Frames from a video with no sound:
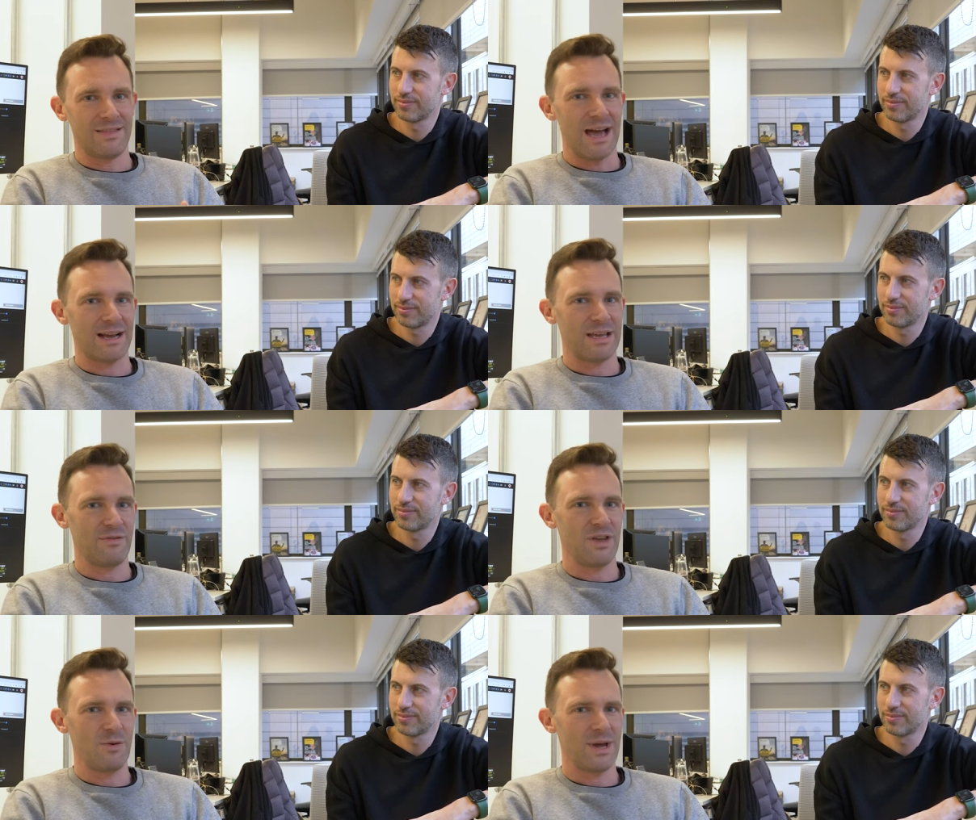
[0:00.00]
Speaker 1: Did that
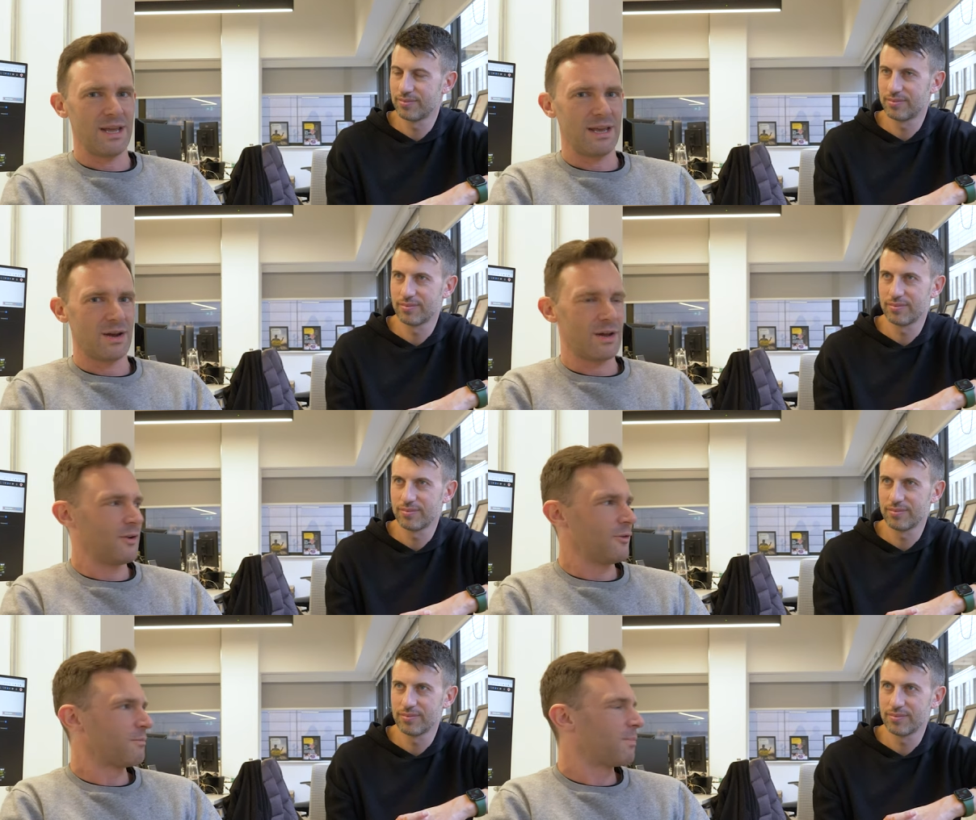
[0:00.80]
give you any kind
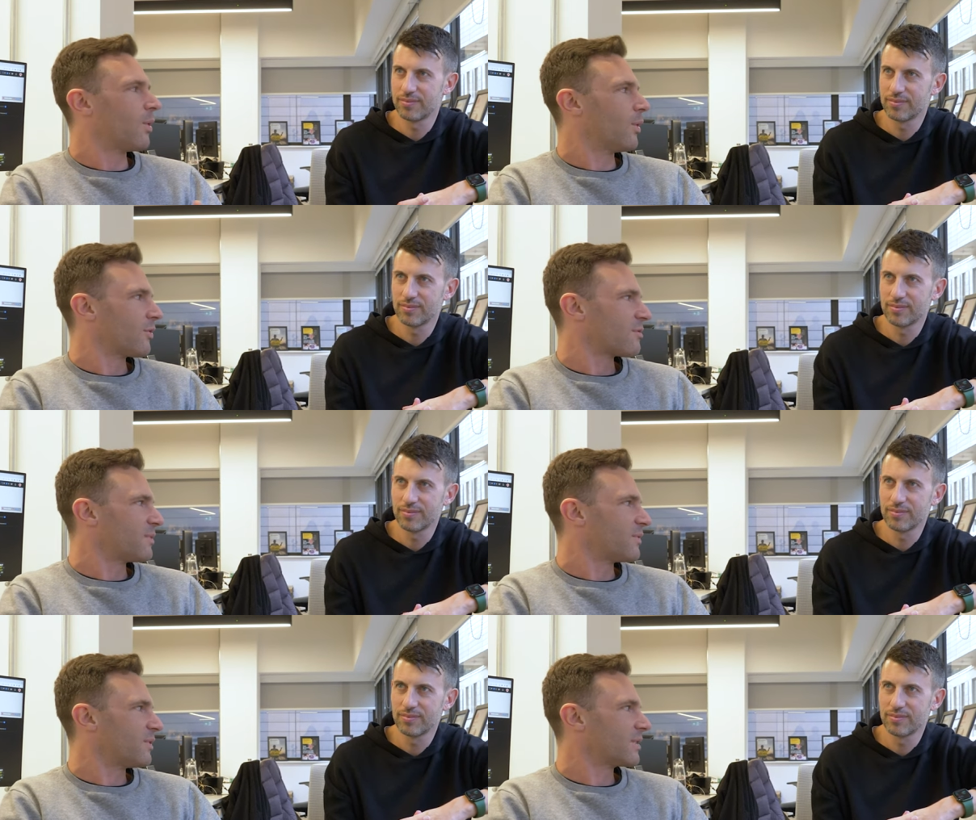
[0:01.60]
of pause
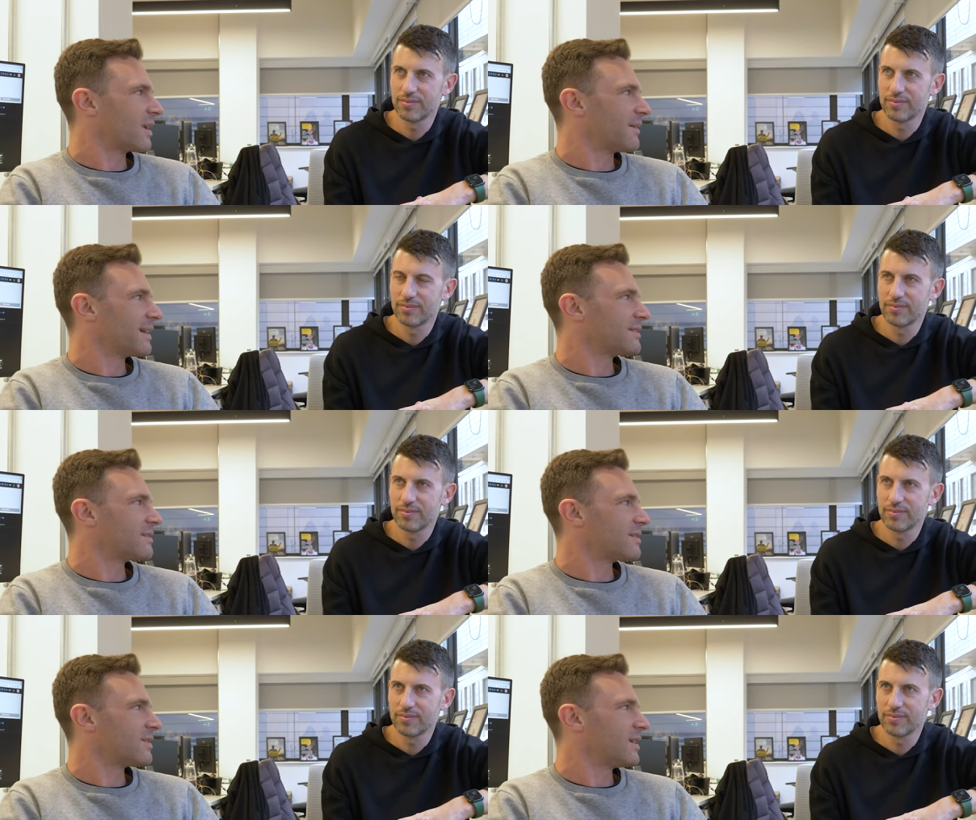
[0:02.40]
before going into
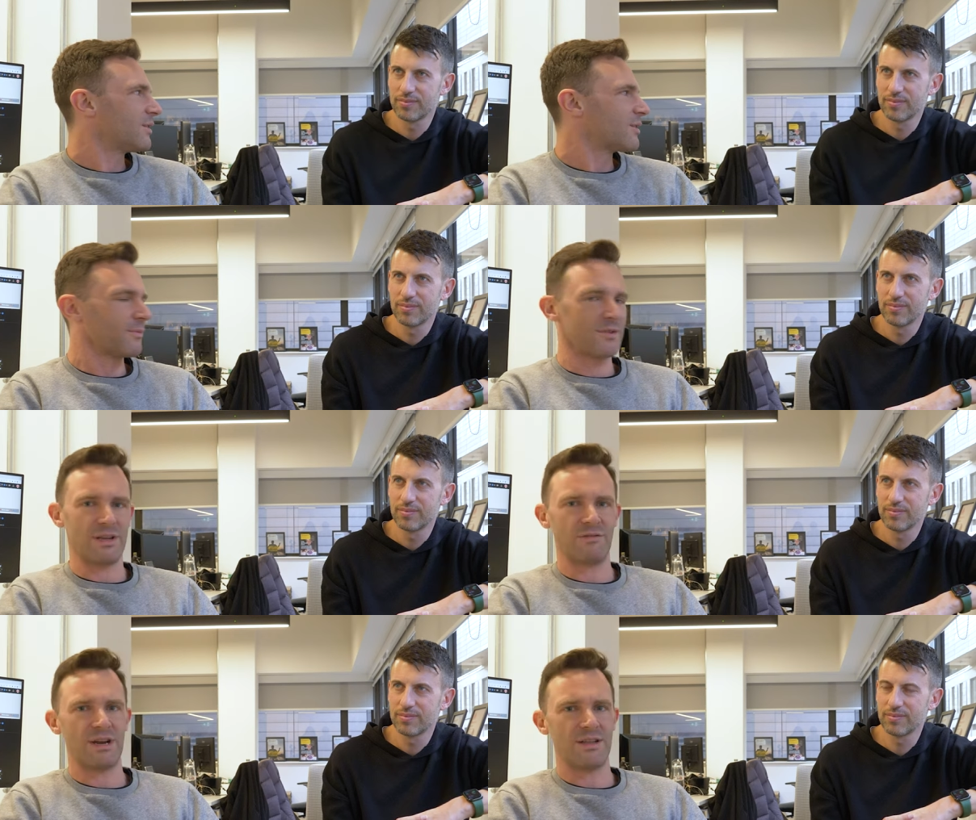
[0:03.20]
this deal? Because
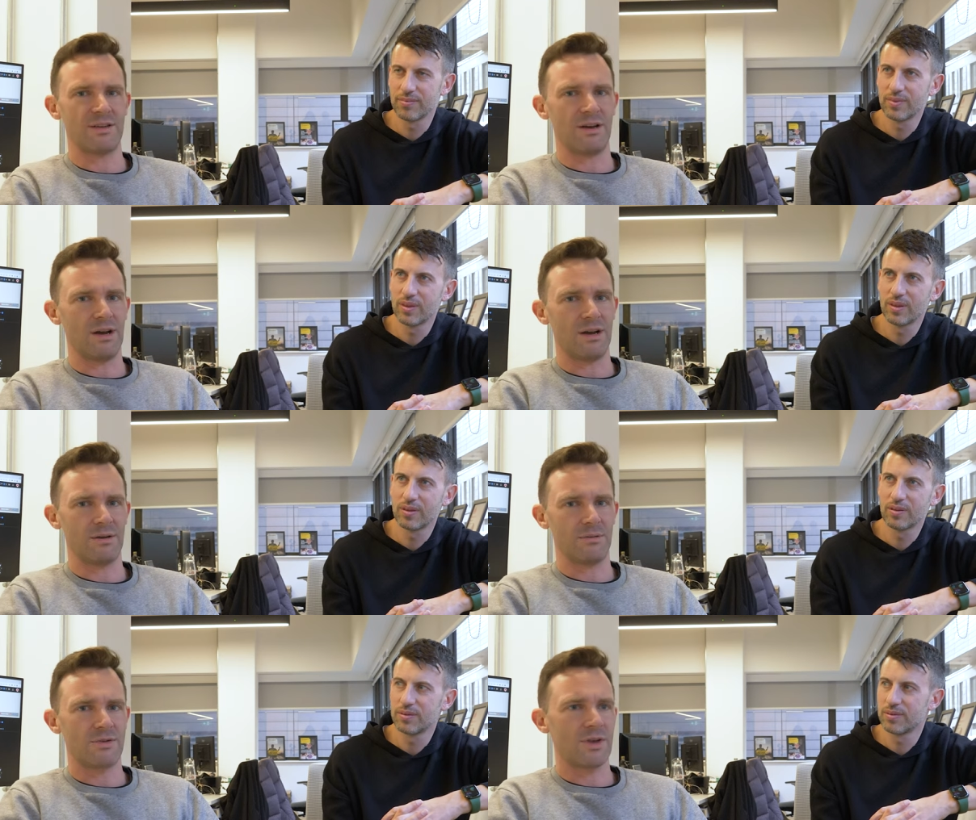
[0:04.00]
obviously rates
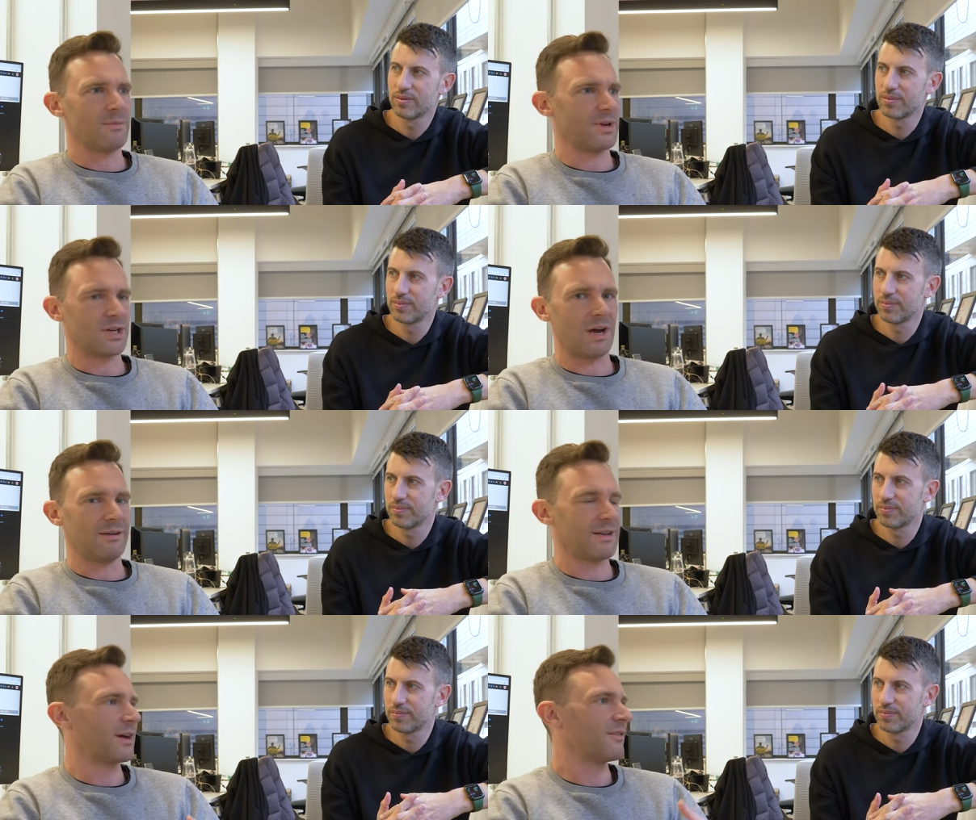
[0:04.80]
are so much higher
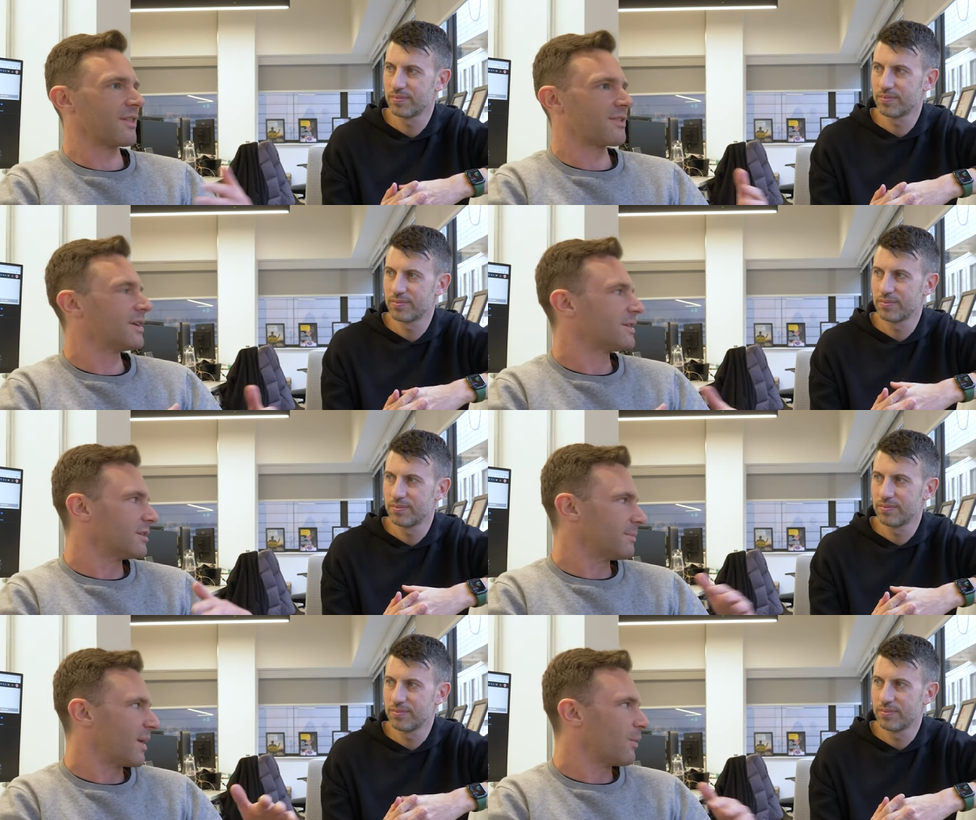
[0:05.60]
and are kind of
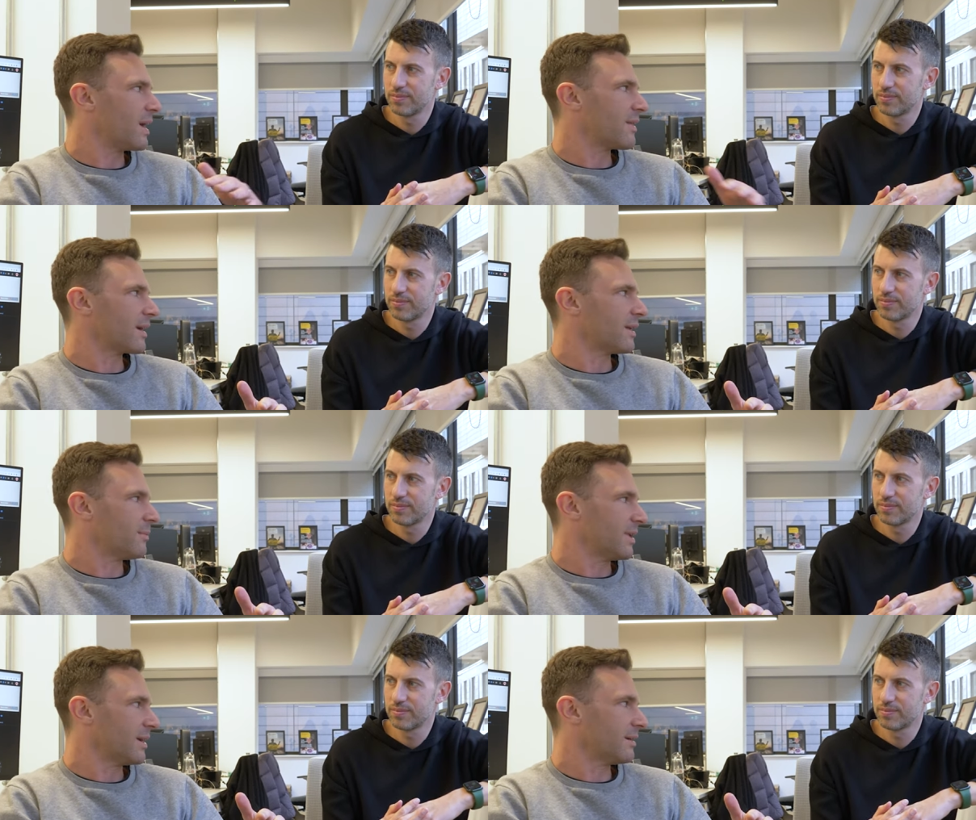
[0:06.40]
uncertain about where they're going to
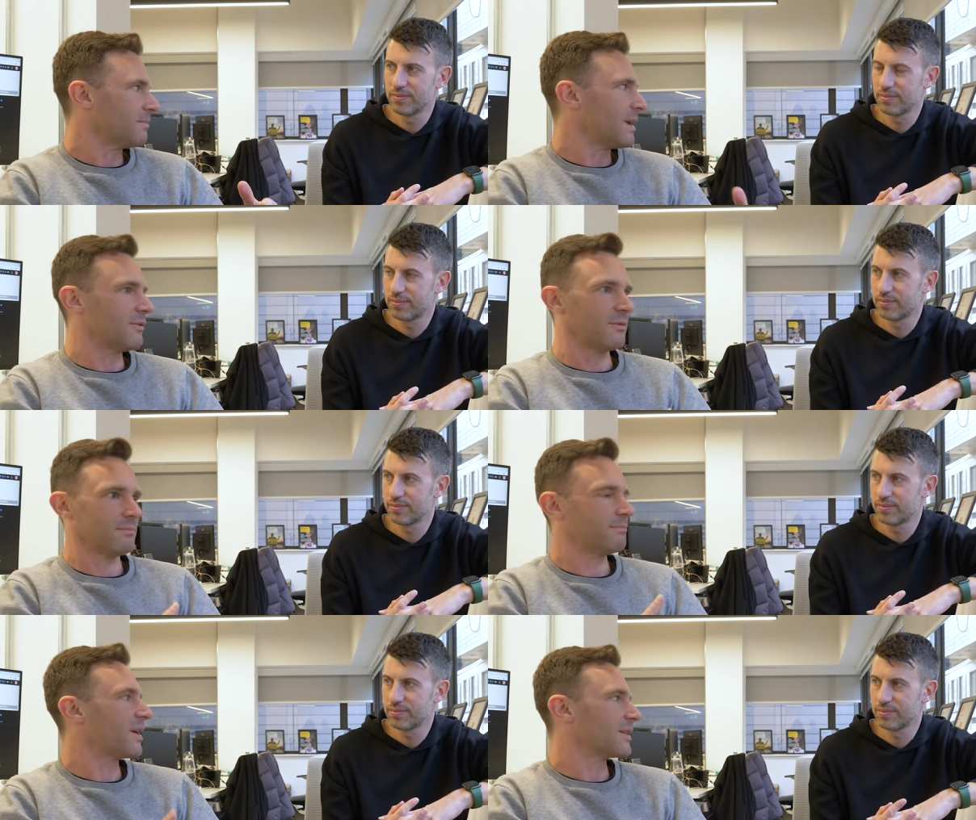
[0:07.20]
be
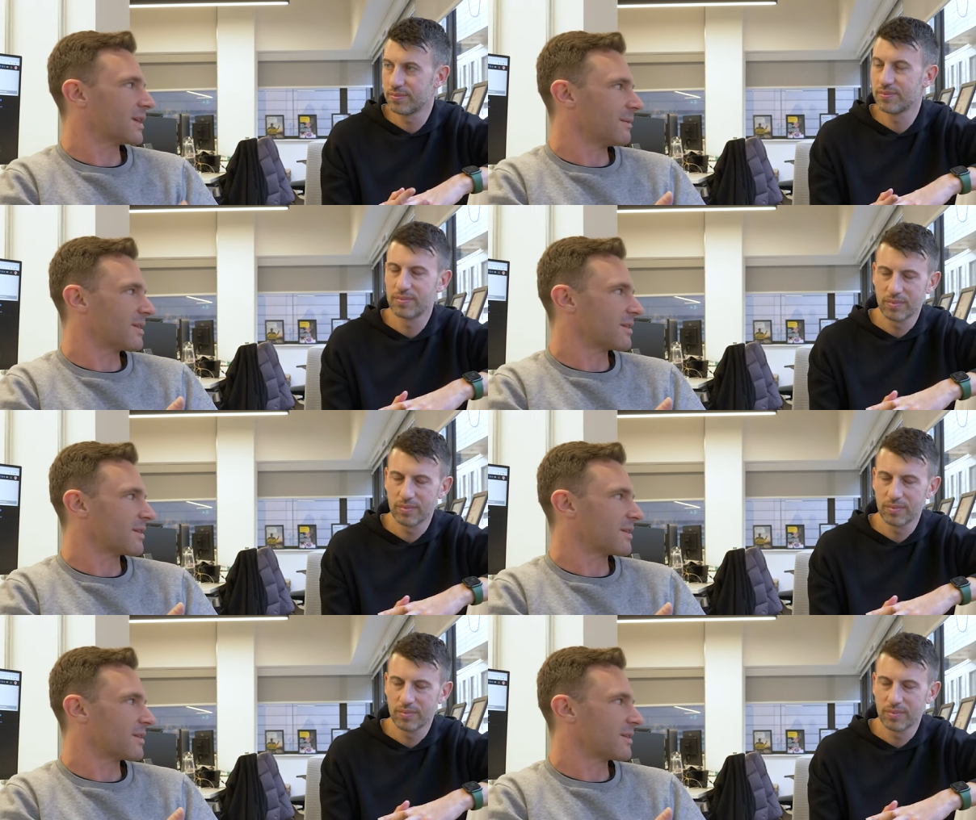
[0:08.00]
even by the time